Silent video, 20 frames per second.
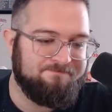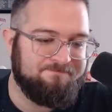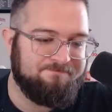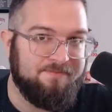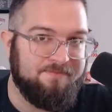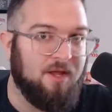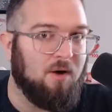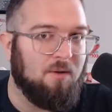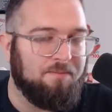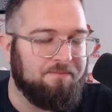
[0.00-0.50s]

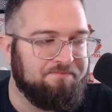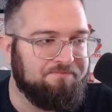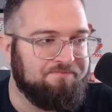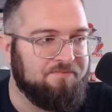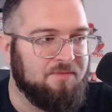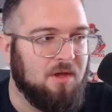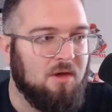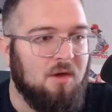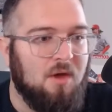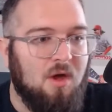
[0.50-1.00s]
No.
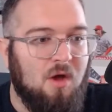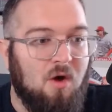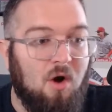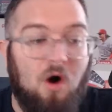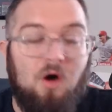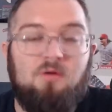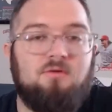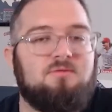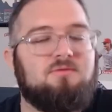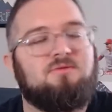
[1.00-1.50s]

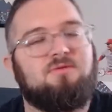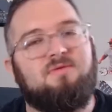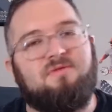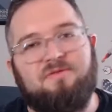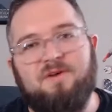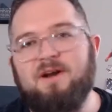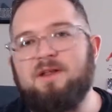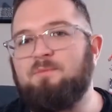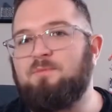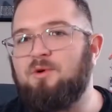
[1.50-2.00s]
Oh,
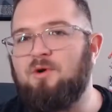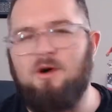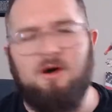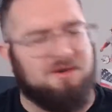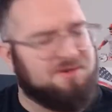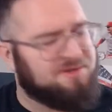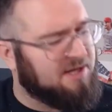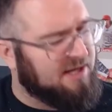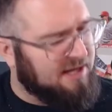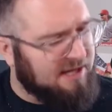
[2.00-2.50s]
Freddy
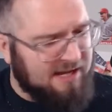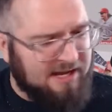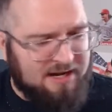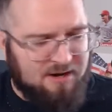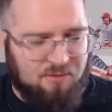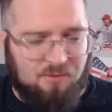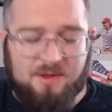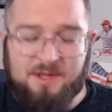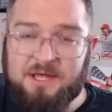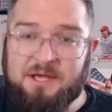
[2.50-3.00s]
Peralta. He had a
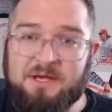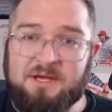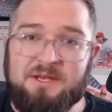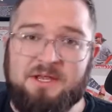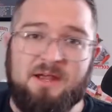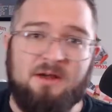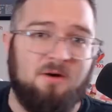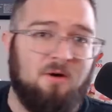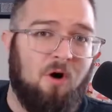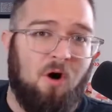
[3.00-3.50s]
really good
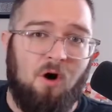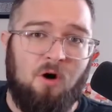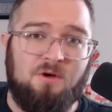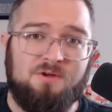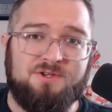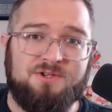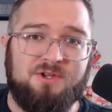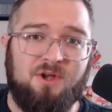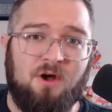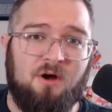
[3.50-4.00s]
year,
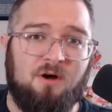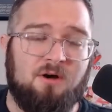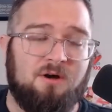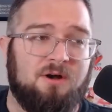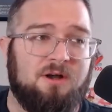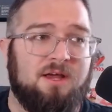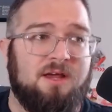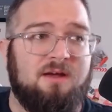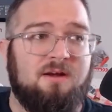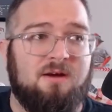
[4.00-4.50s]
all-star
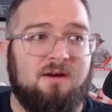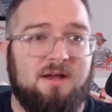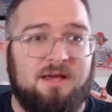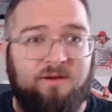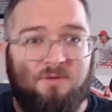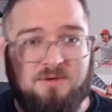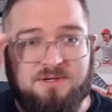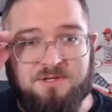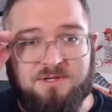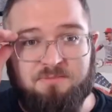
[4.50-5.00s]
year. He
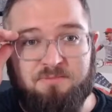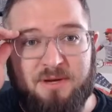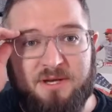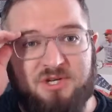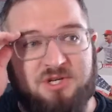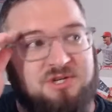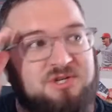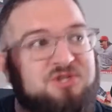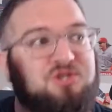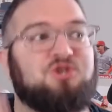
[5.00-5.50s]
was
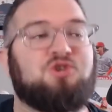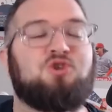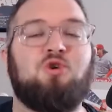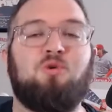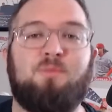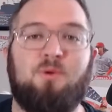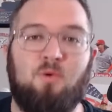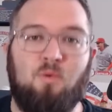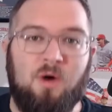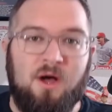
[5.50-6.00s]
pitching
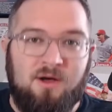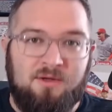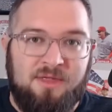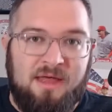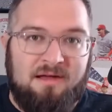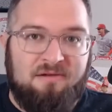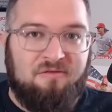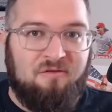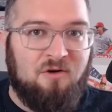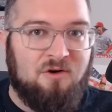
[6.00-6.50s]
super well in
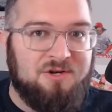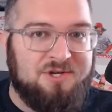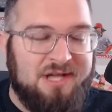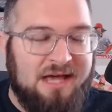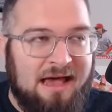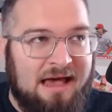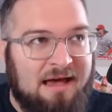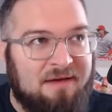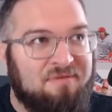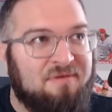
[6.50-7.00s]
that first
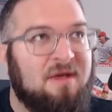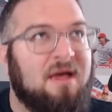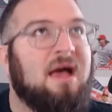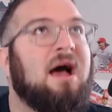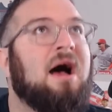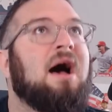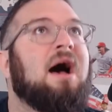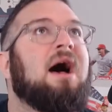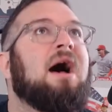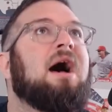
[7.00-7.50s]
half.
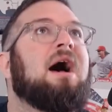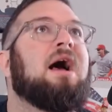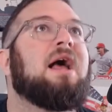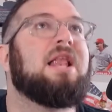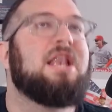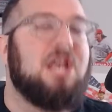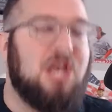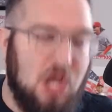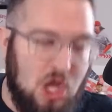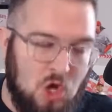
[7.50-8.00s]

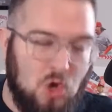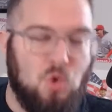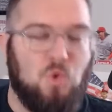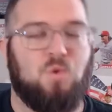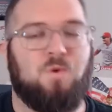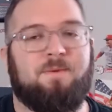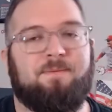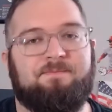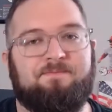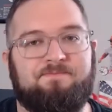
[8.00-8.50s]
No. It
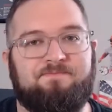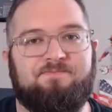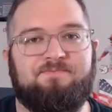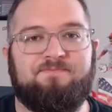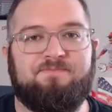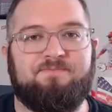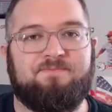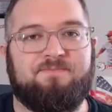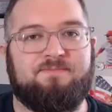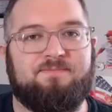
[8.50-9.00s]

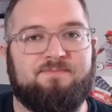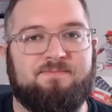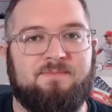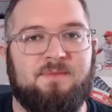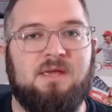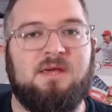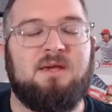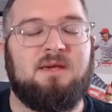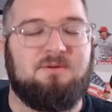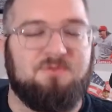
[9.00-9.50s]

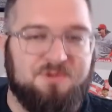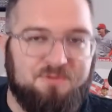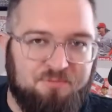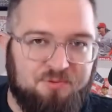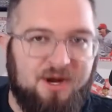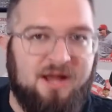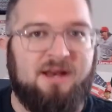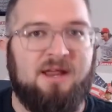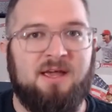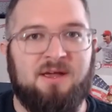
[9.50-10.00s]
was
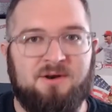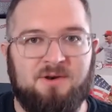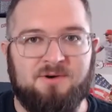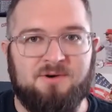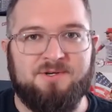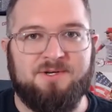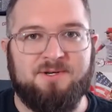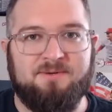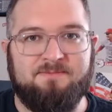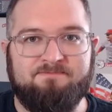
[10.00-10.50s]
Brett
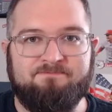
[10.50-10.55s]
Anderson.